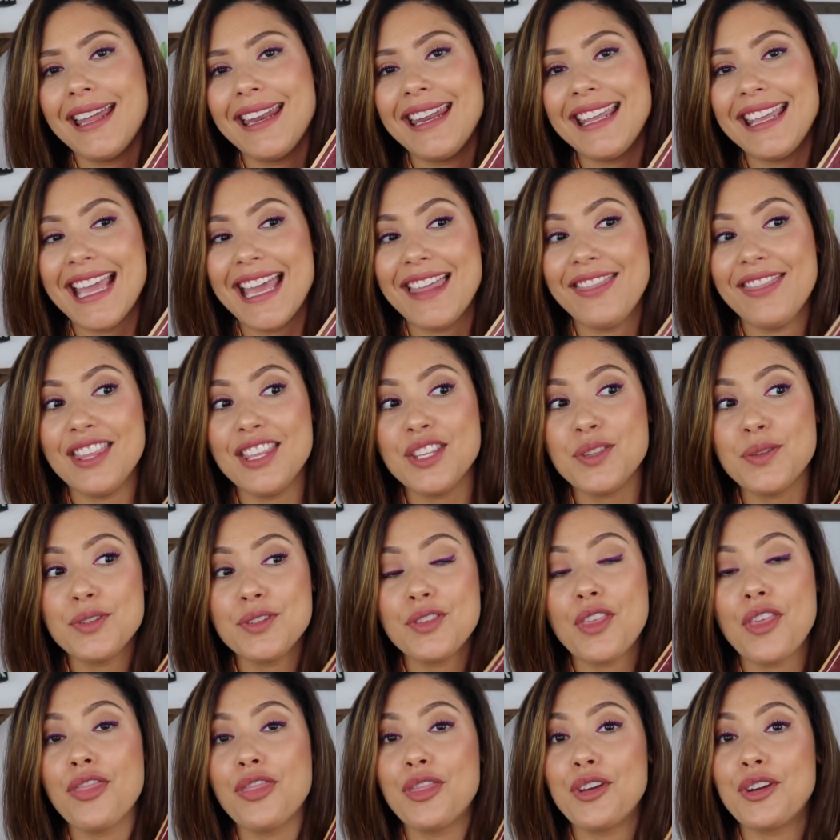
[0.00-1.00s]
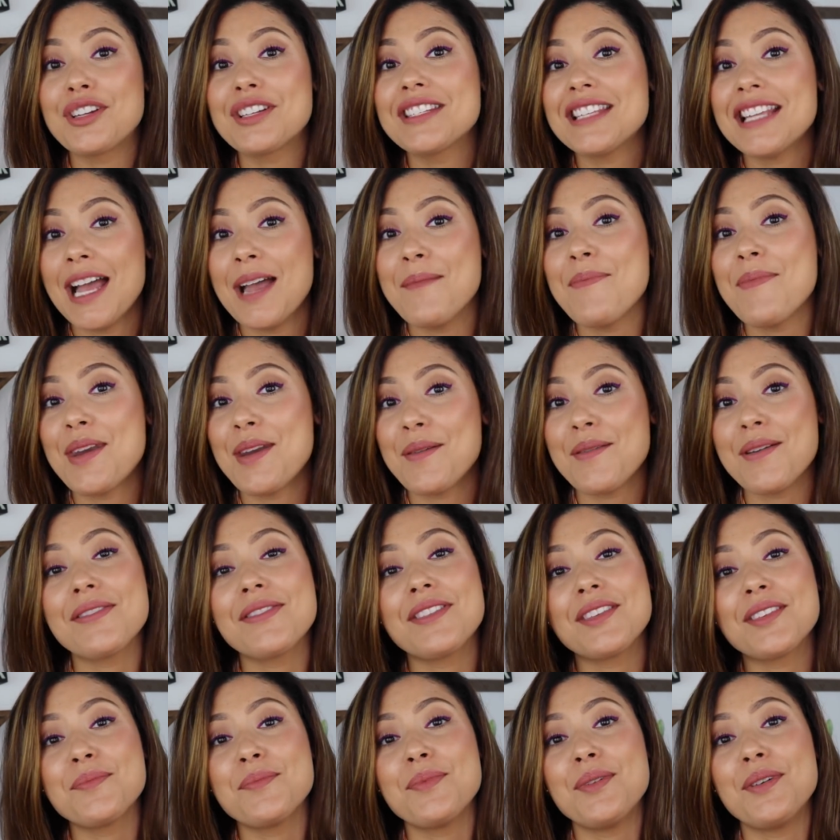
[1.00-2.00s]
And again, this was the third time that I
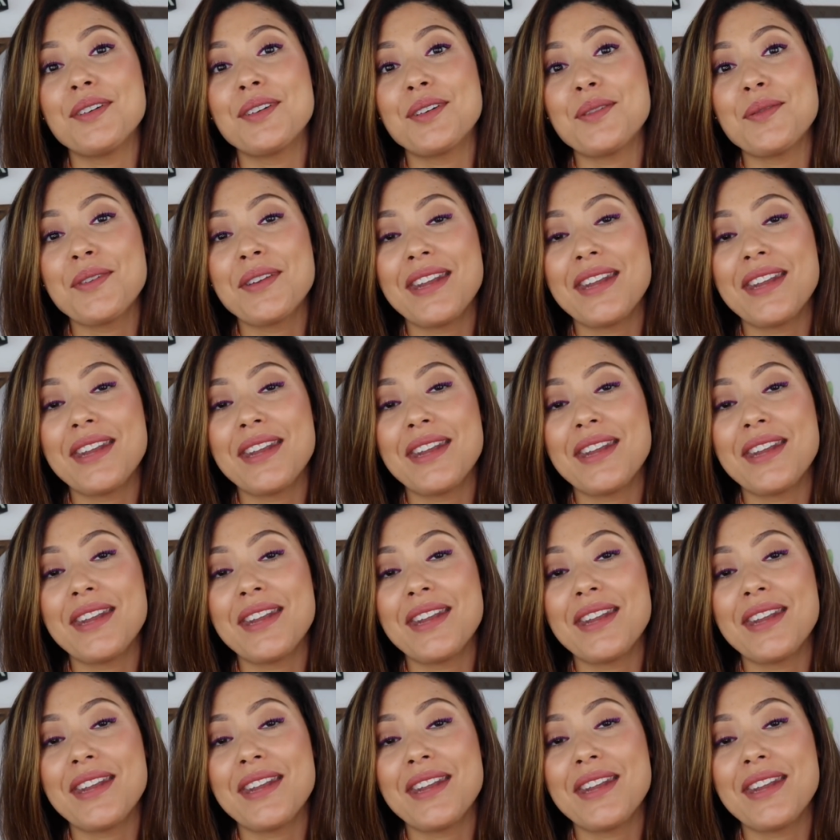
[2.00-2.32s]
read this book